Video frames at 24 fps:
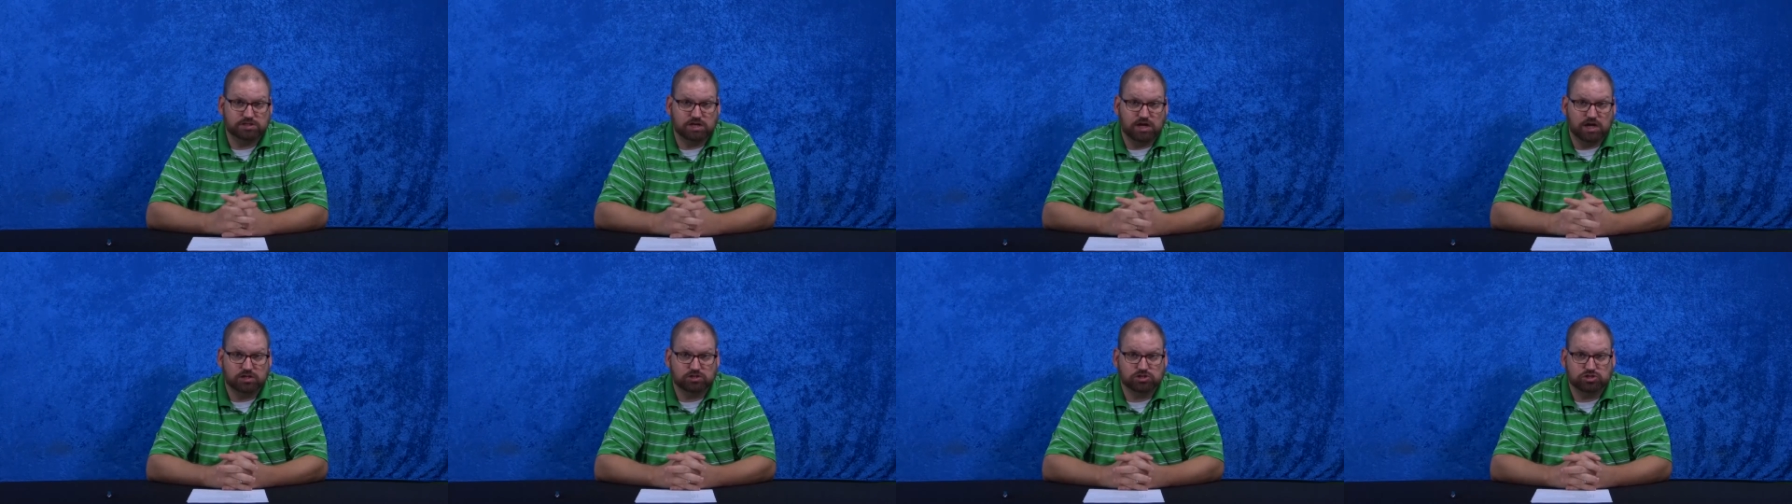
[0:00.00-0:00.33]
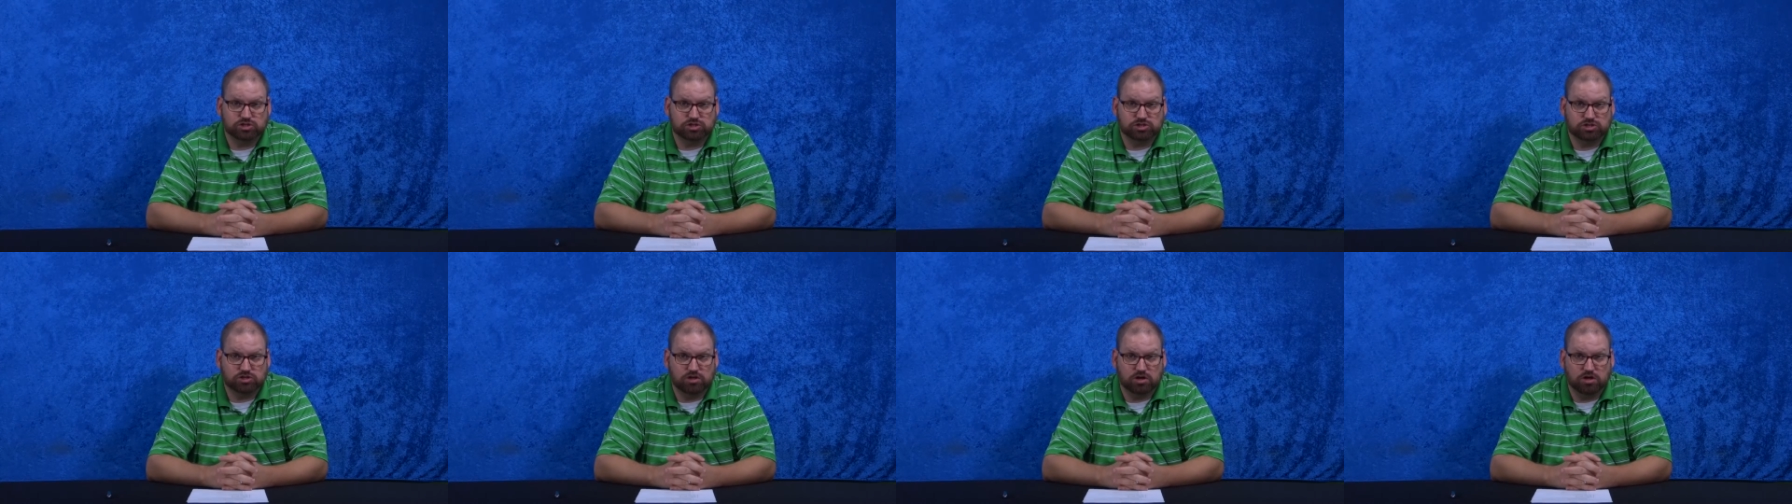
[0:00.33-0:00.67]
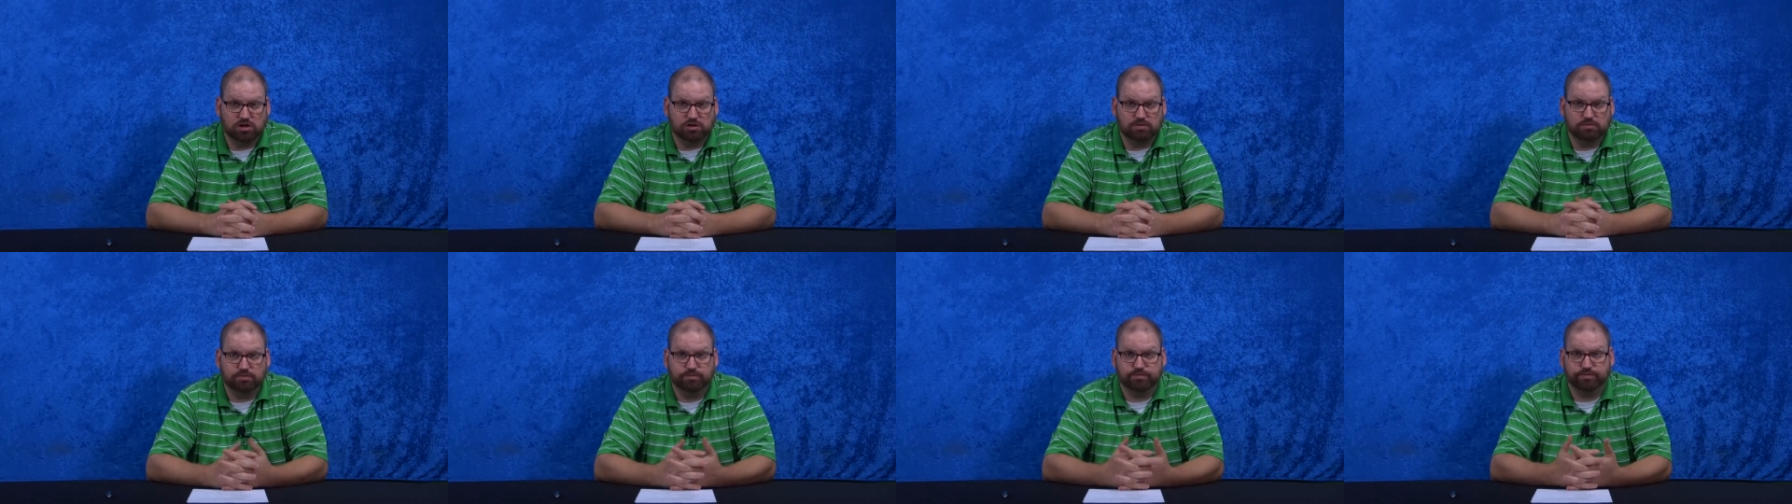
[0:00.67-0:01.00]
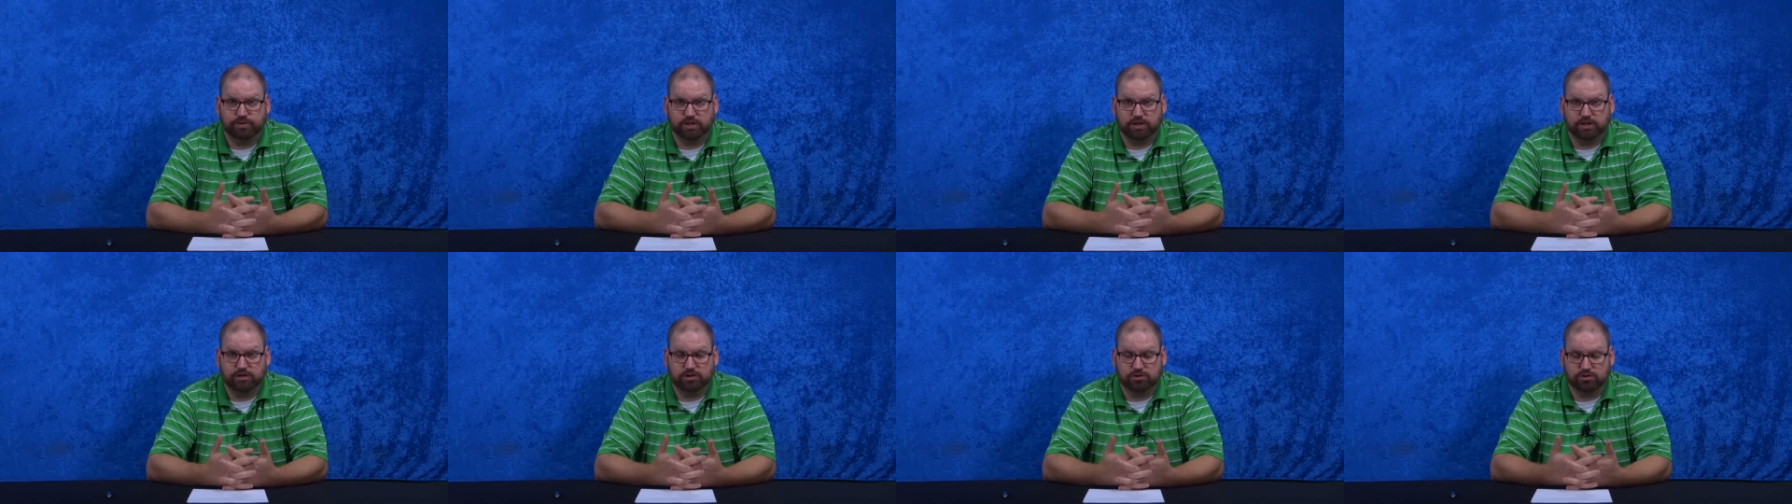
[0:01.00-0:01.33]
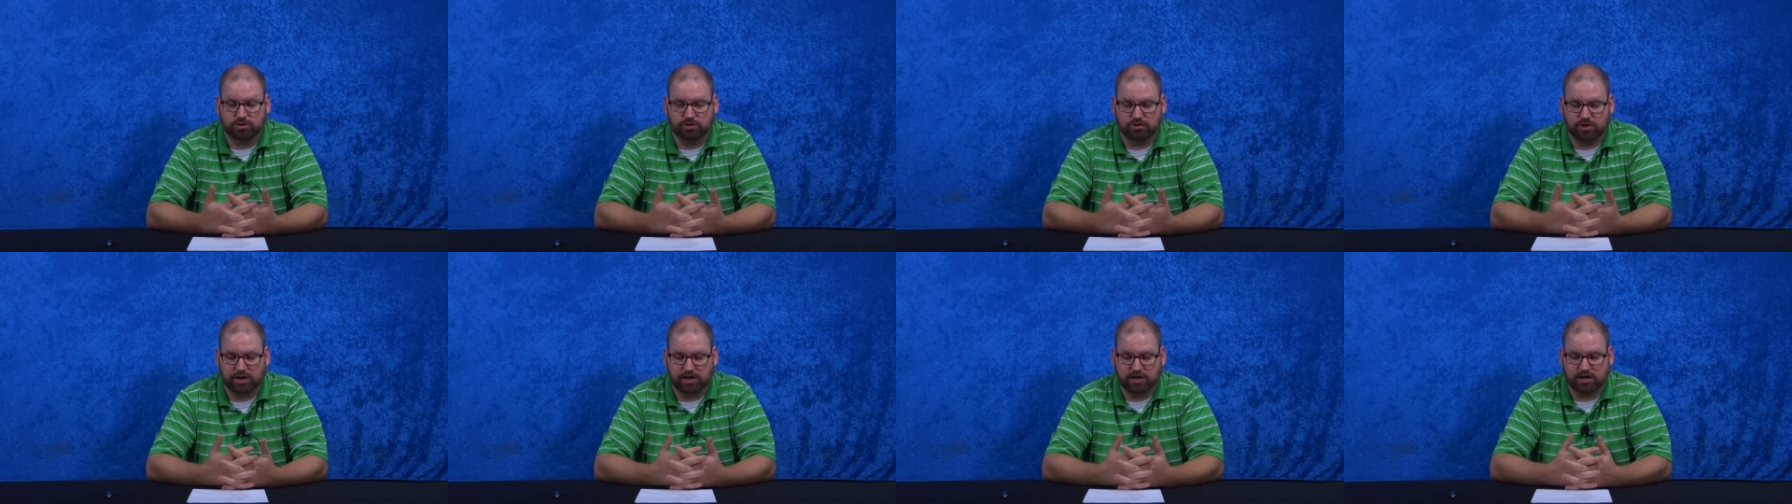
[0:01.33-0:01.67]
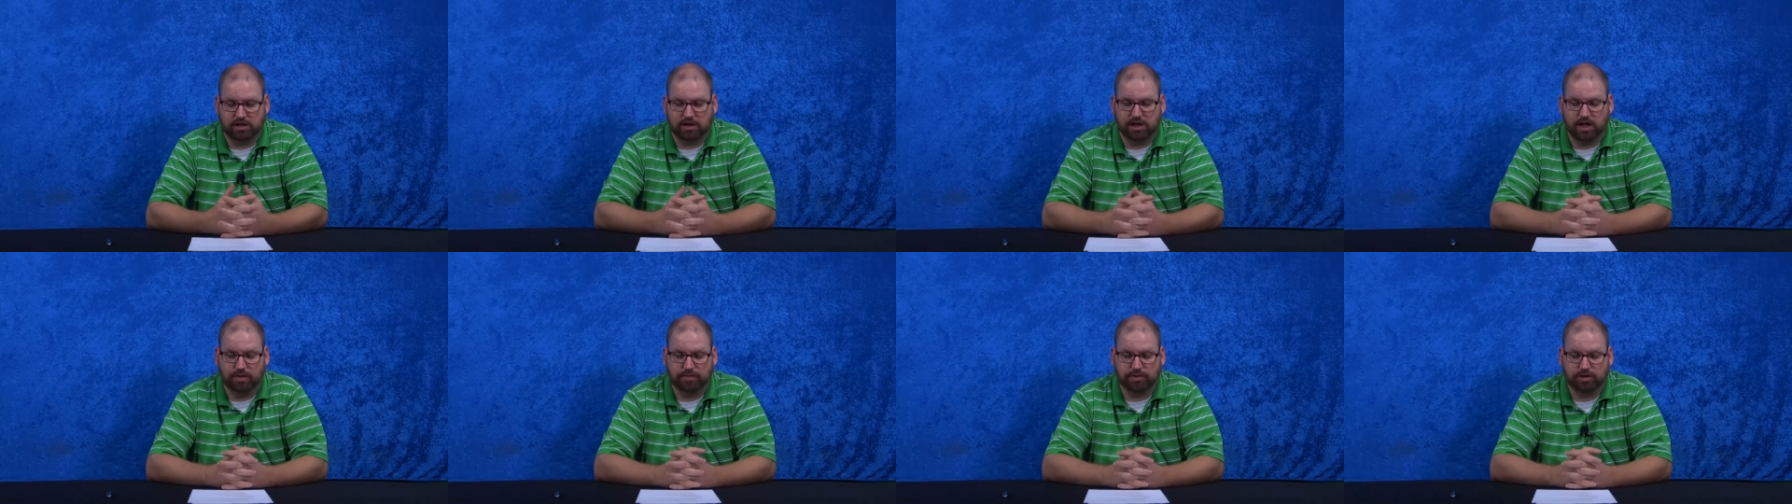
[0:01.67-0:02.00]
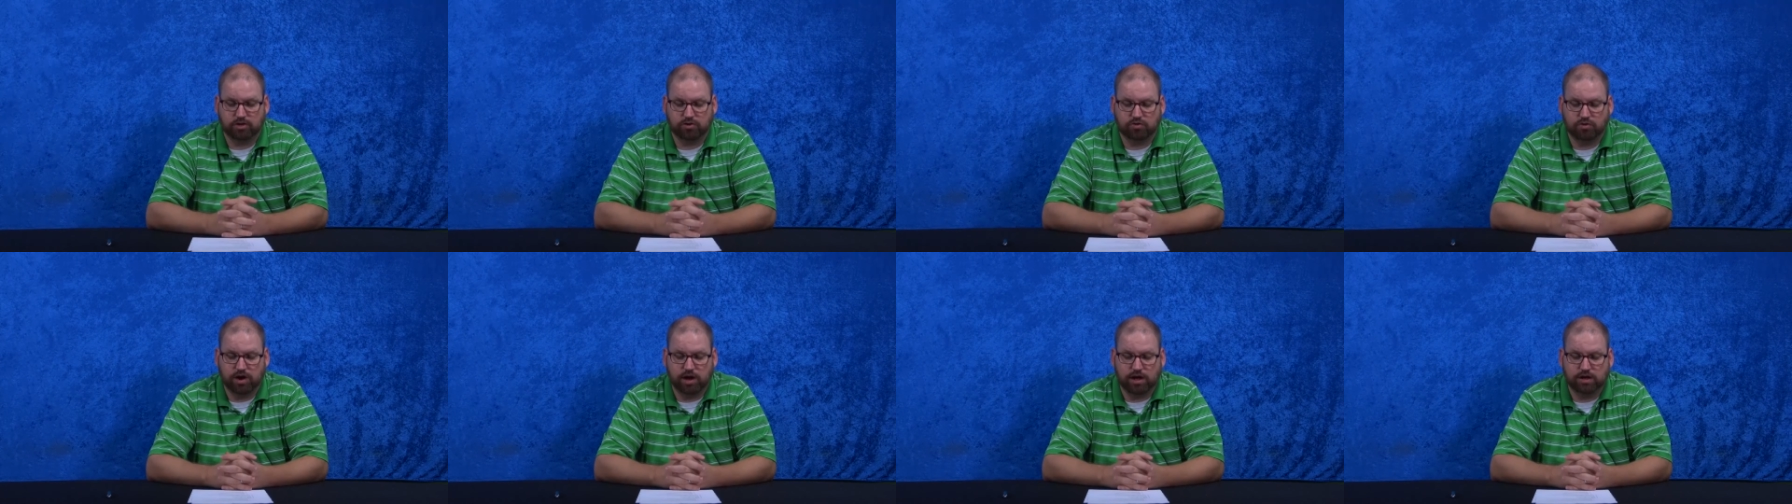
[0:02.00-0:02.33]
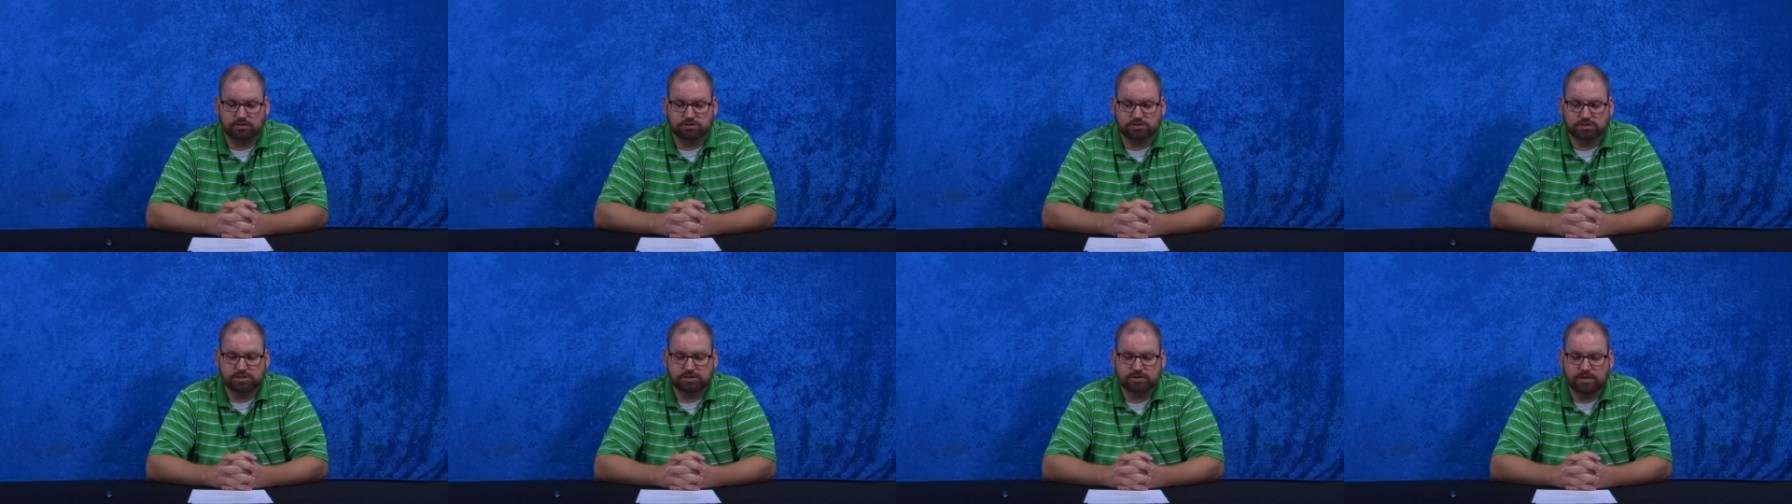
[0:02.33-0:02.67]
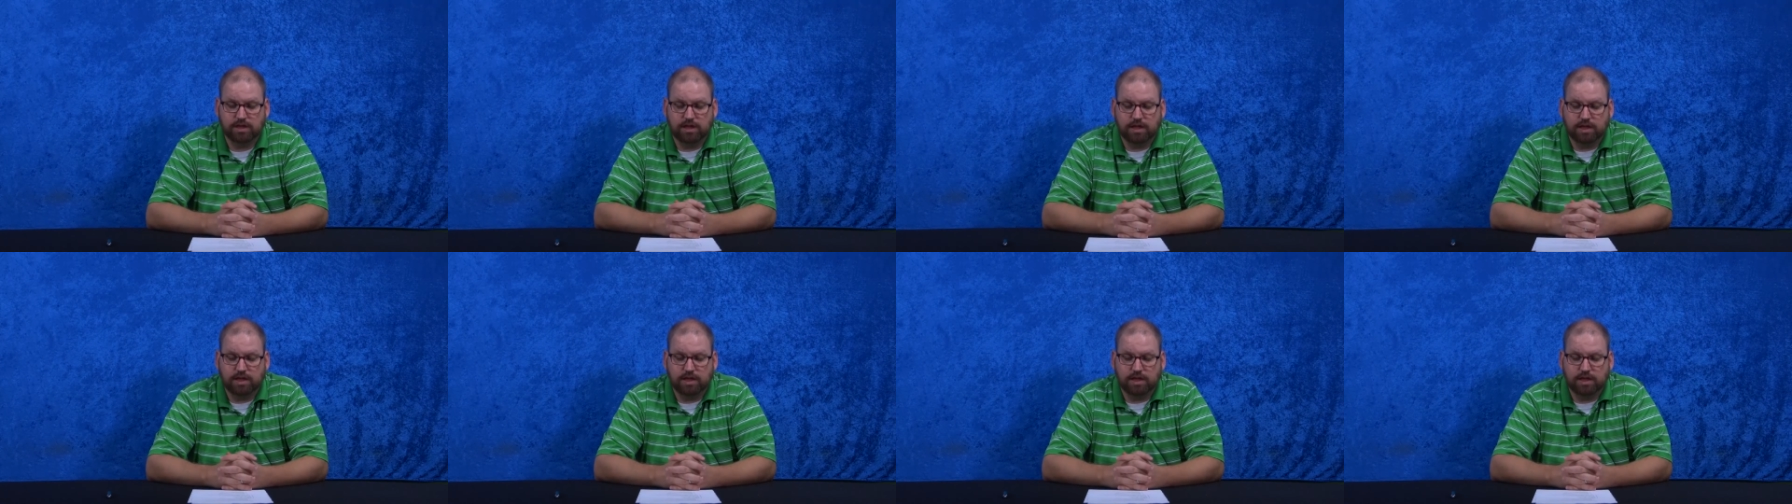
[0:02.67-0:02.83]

not just on political or economic grounds.